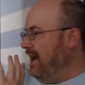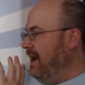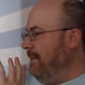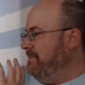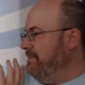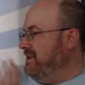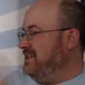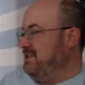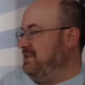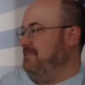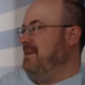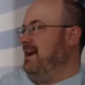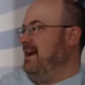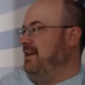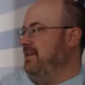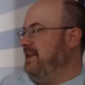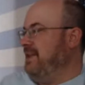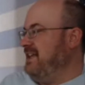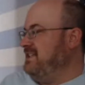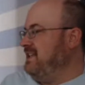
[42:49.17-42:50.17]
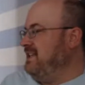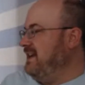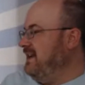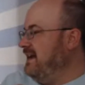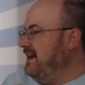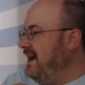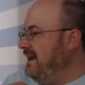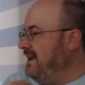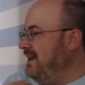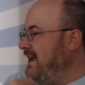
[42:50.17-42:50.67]
Beast of Metal
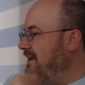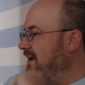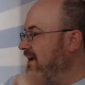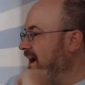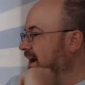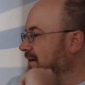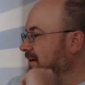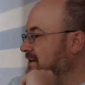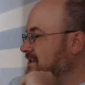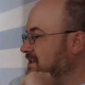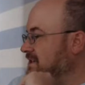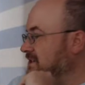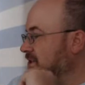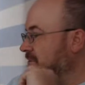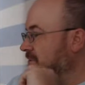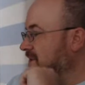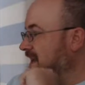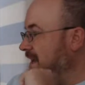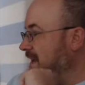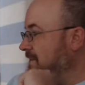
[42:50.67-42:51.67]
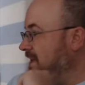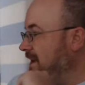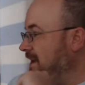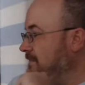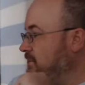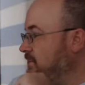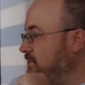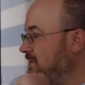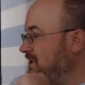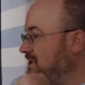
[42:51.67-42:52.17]
1989. Again, I always assumed
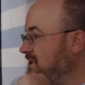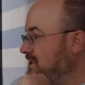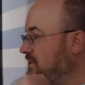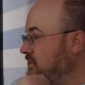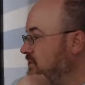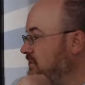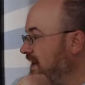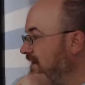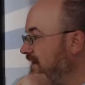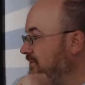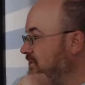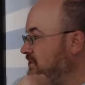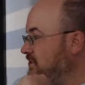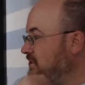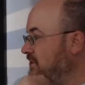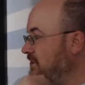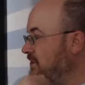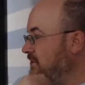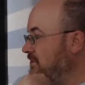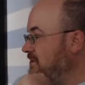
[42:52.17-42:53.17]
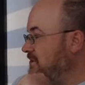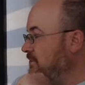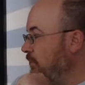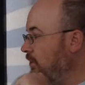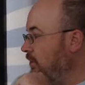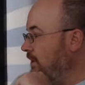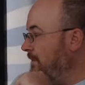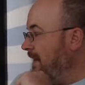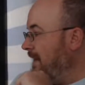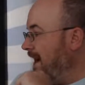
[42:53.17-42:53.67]
KBM's recent driver churn was
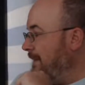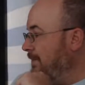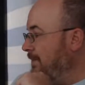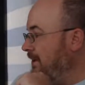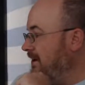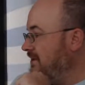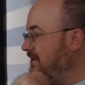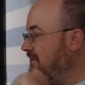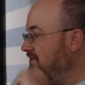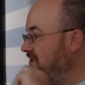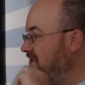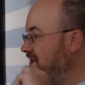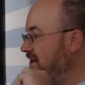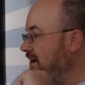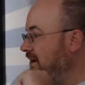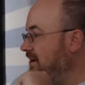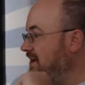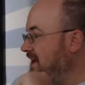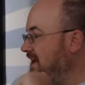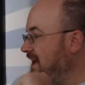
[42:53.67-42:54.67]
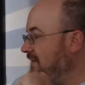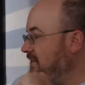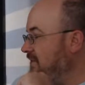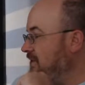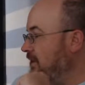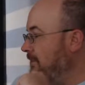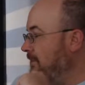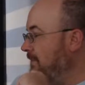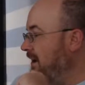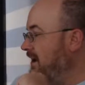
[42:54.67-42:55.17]
more a byproduct of TRD having
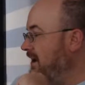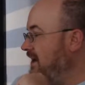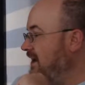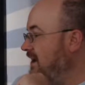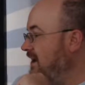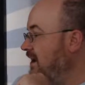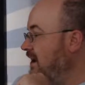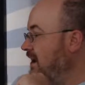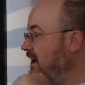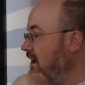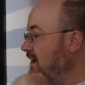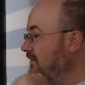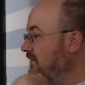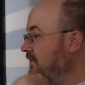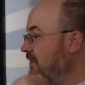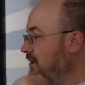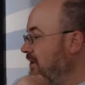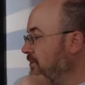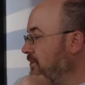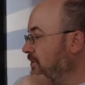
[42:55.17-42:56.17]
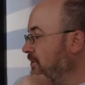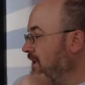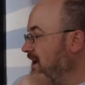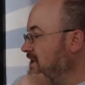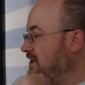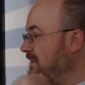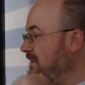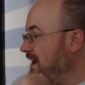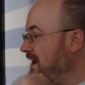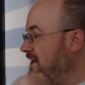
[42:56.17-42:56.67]
no money for other
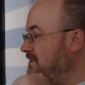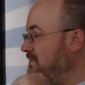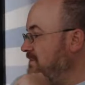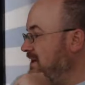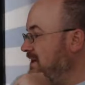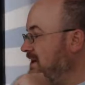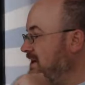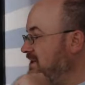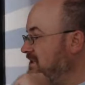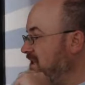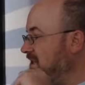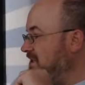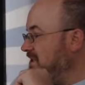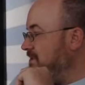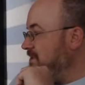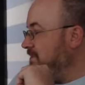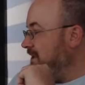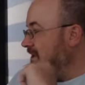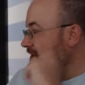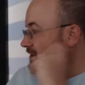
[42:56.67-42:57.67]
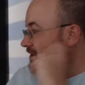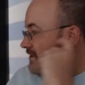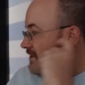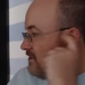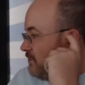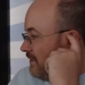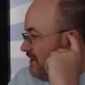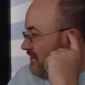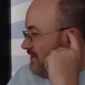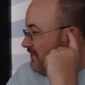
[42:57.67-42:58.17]
prospects because they spent nearly
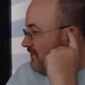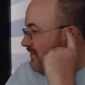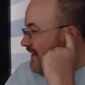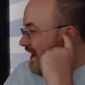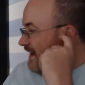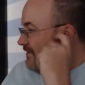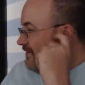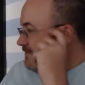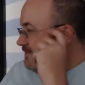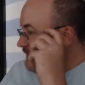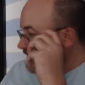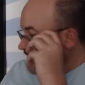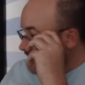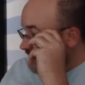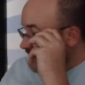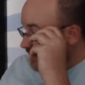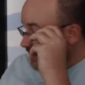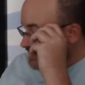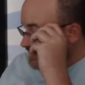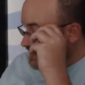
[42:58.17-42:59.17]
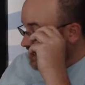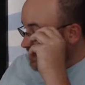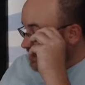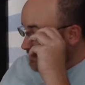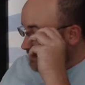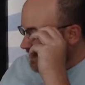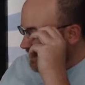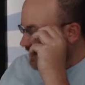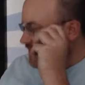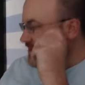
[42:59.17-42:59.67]
$25 million getting
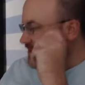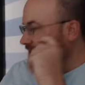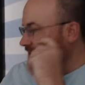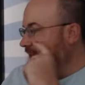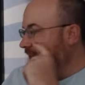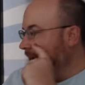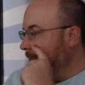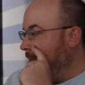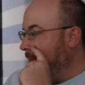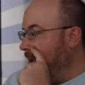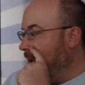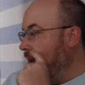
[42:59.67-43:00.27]
Bell to Cup.